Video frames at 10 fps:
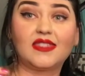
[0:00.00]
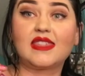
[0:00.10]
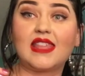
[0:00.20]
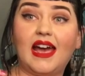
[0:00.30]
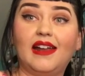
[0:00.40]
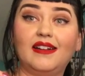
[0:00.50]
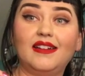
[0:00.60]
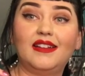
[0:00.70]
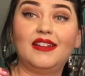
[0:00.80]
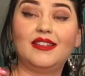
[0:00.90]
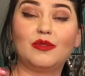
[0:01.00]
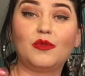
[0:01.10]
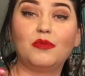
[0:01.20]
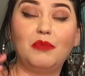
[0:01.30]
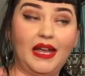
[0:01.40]
that
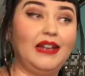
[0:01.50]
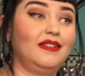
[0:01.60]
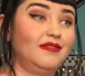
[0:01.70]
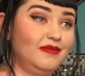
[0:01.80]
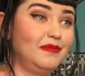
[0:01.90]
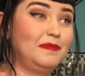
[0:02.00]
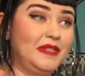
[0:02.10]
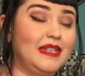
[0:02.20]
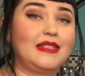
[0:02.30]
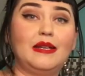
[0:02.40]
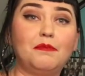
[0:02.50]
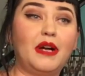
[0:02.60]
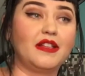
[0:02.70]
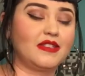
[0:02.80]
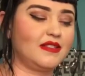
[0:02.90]
made decent
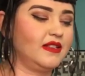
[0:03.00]
buns.